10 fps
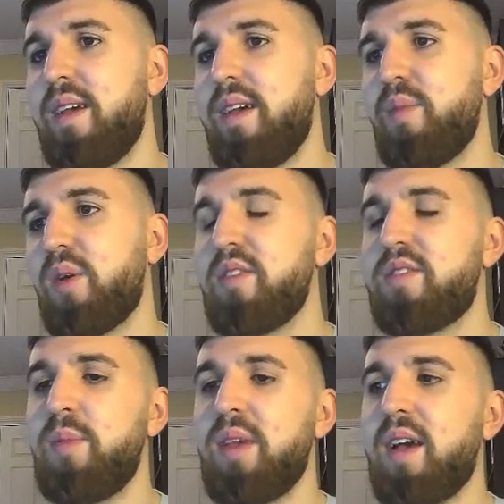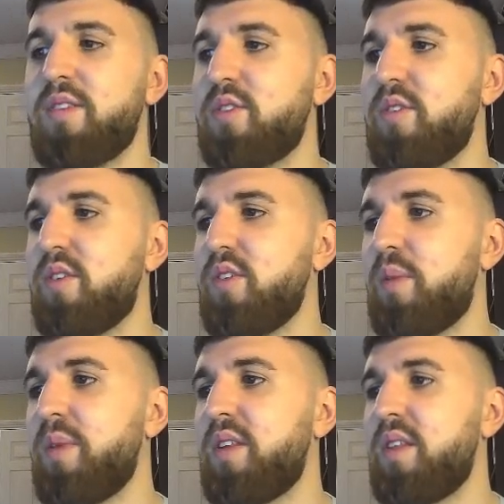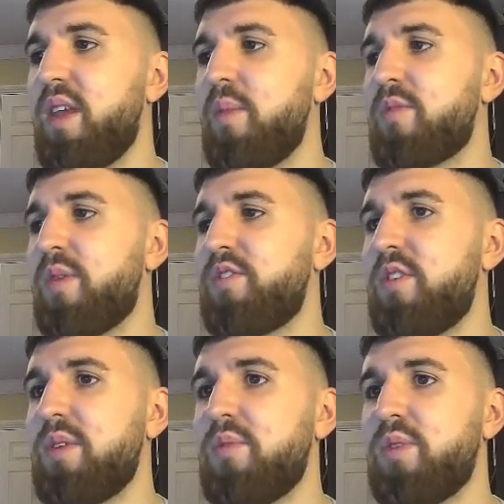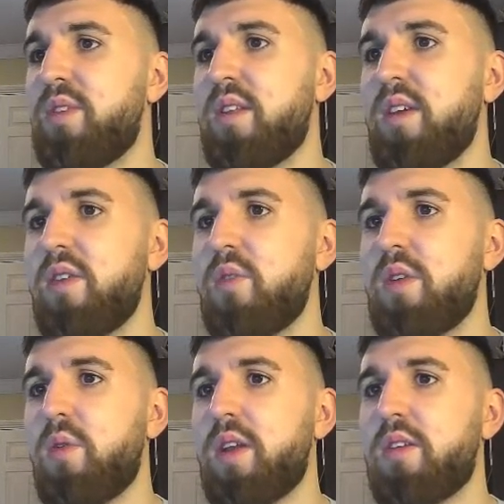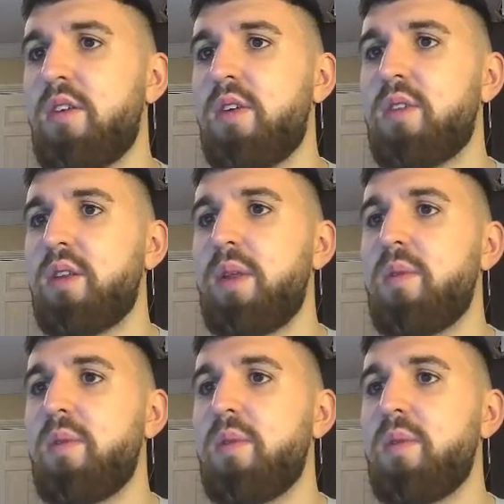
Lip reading: Tsimikas could come into the team, especially with the quick turnaround to the midweek